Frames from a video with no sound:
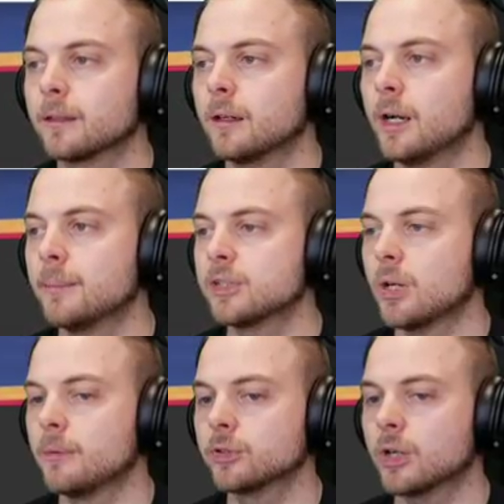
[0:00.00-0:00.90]
Alright,
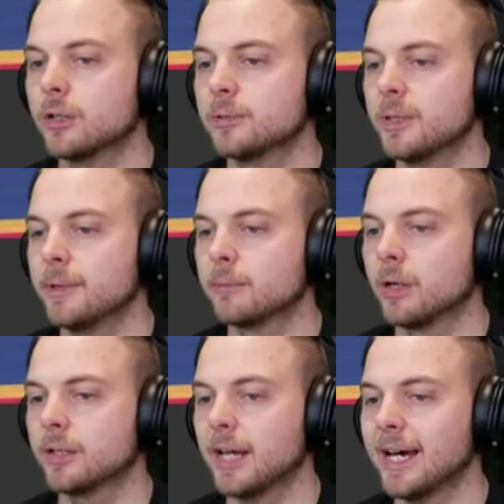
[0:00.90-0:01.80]
Masawo's growing to be a big
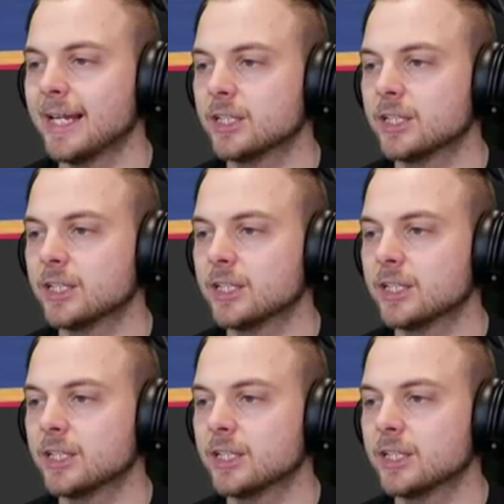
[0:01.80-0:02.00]
boy. And he's